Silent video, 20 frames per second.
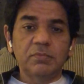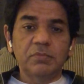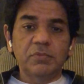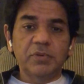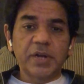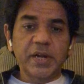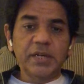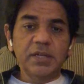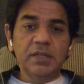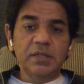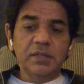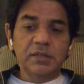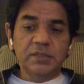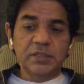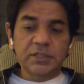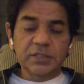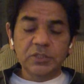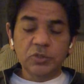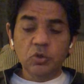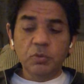Right?
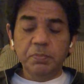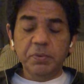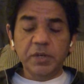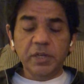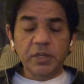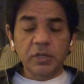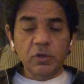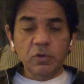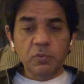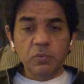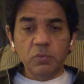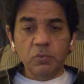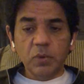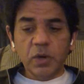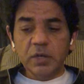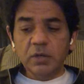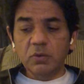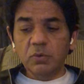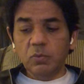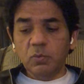This is the opinion of
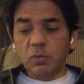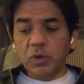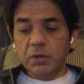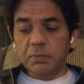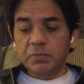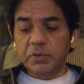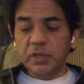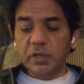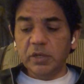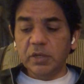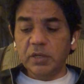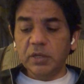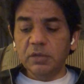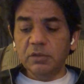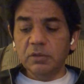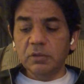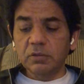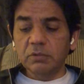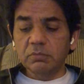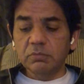one particular
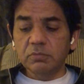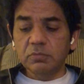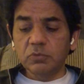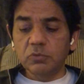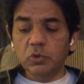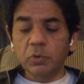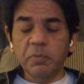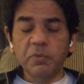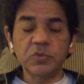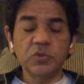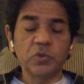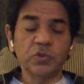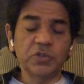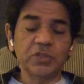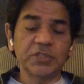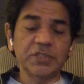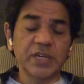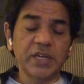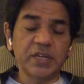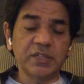group of
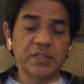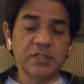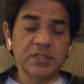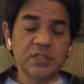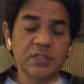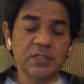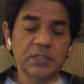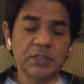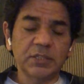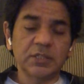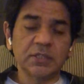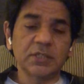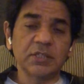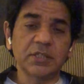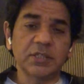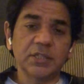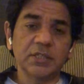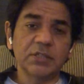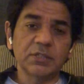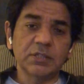social scientists.
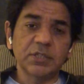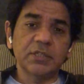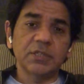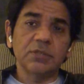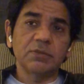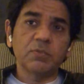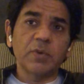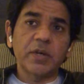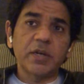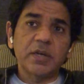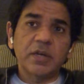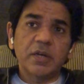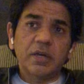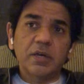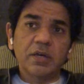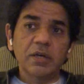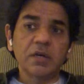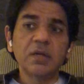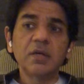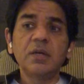This is one
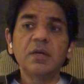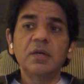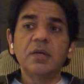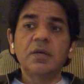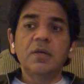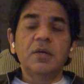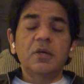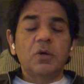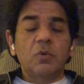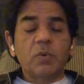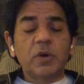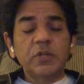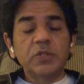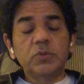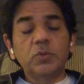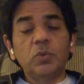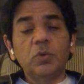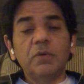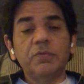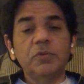
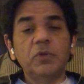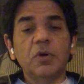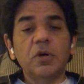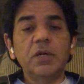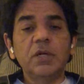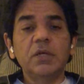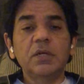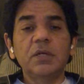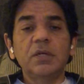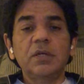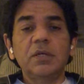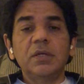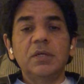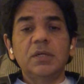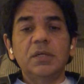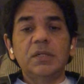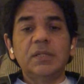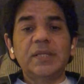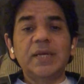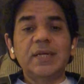school of thought,
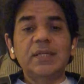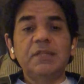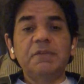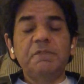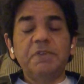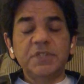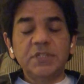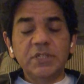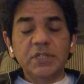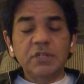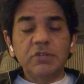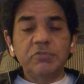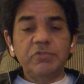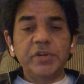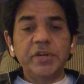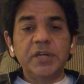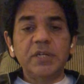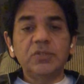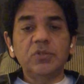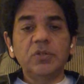that the physical
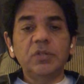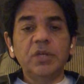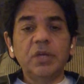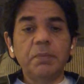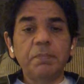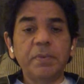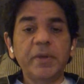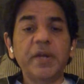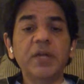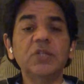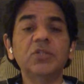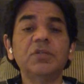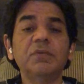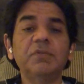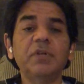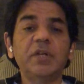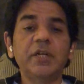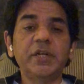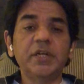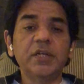traits or the appearance of
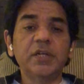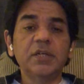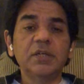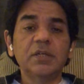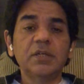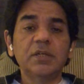the leader